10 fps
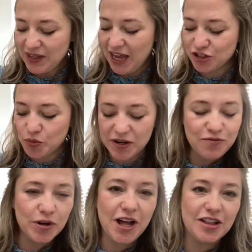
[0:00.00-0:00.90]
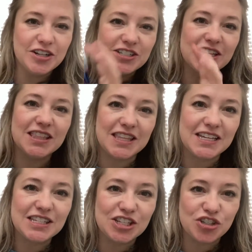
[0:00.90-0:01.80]
At $24,
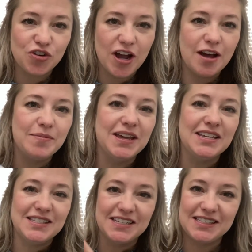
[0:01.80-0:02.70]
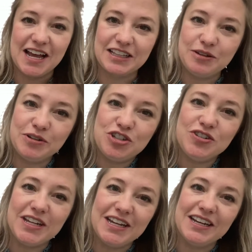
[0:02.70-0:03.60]
this scrub is exactly what you
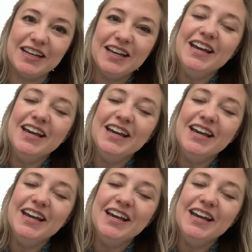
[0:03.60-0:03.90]
need